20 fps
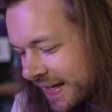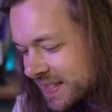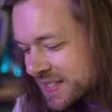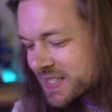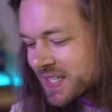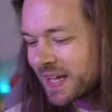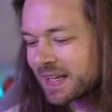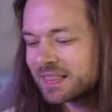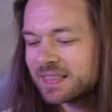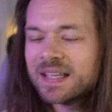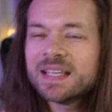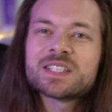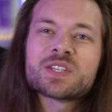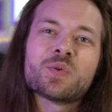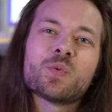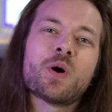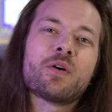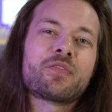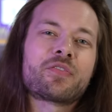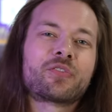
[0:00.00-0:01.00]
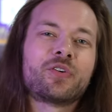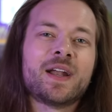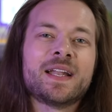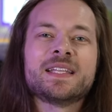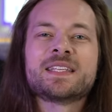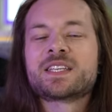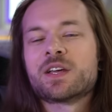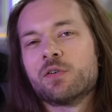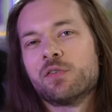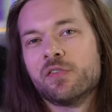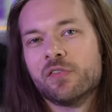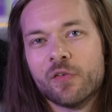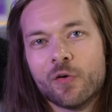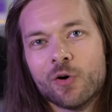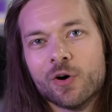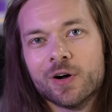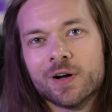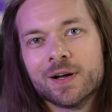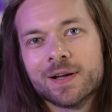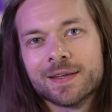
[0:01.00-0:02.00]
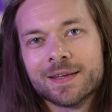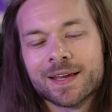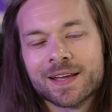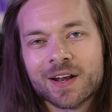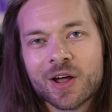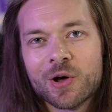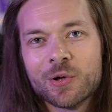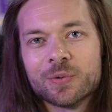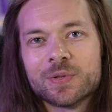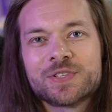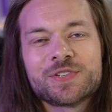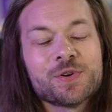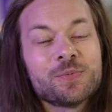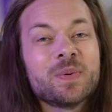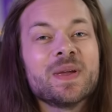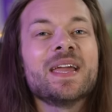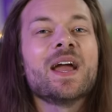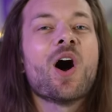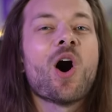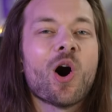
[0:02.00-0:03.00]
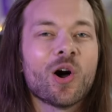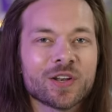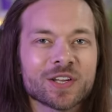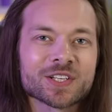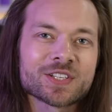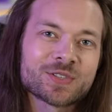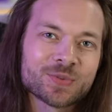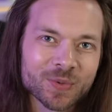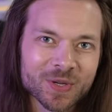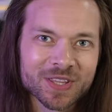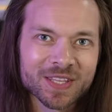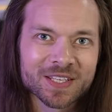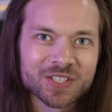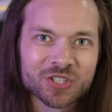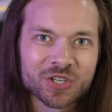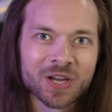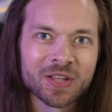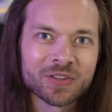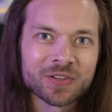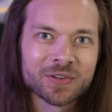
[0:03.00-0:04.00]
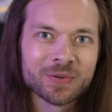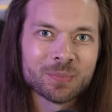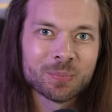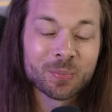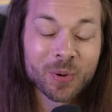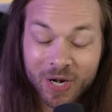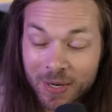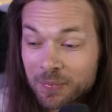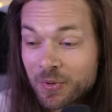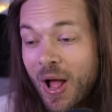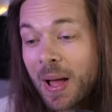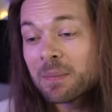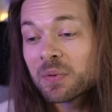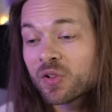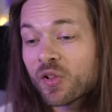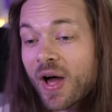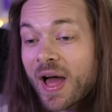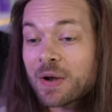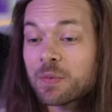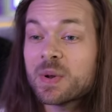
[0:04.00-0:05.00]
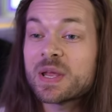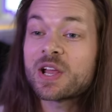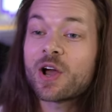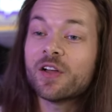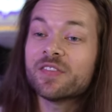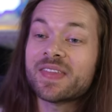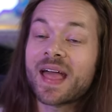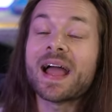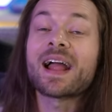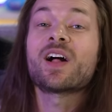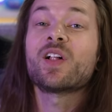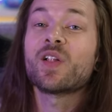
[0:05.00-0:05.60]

It's like, these are what friends are for, you know, to be honest with each other. But I'm glad we got that